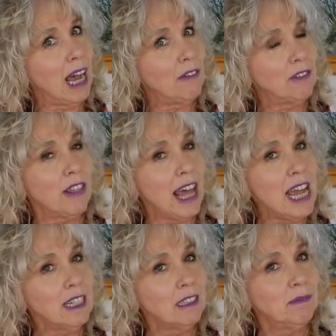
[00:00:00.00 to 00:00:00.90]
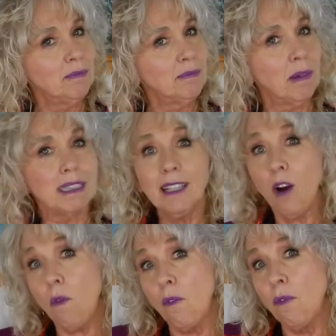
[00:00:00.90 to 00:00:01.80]
After that,
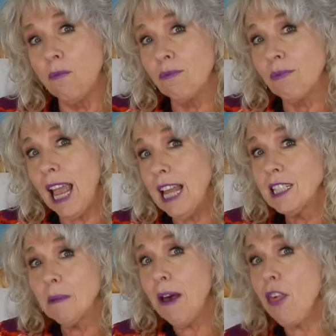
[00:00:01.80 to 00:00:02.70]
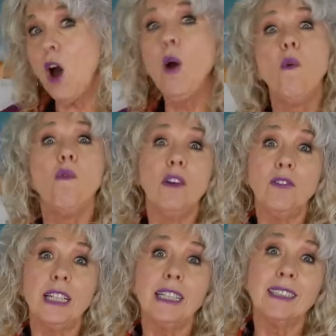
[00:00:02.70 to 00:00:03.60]
myself and some other over
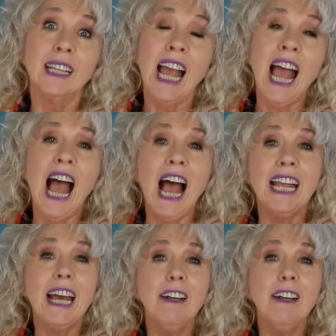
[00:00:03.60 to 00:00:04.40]
50s are